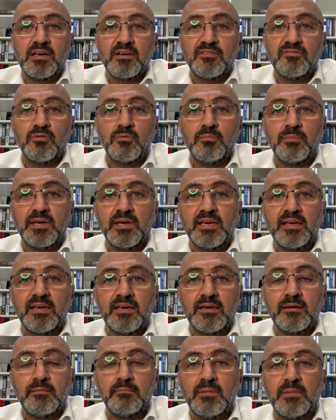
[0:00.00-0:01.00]
For
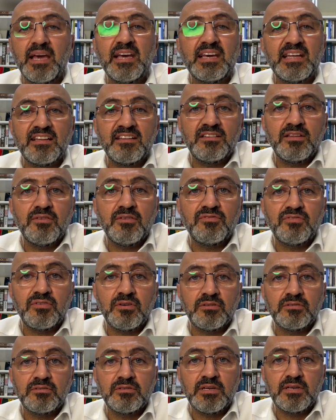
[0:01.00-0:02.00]
me, making a
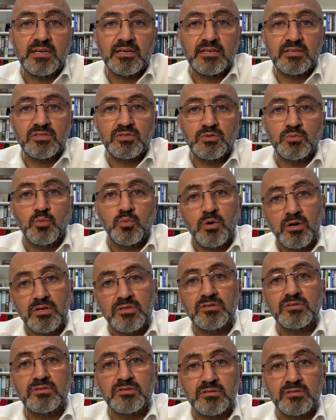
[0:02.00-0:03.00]
difference is
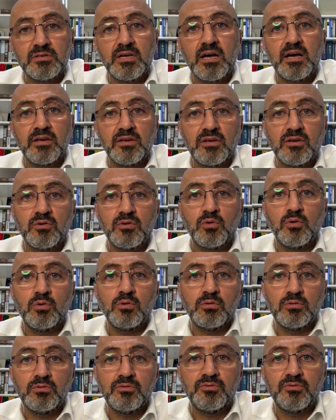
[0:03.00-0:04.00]
what I
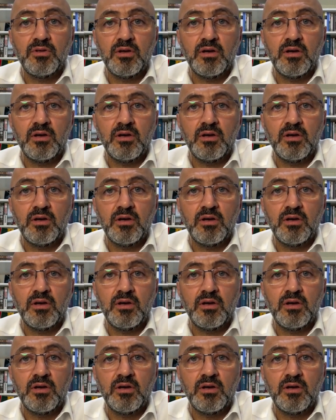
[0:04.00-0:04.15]
call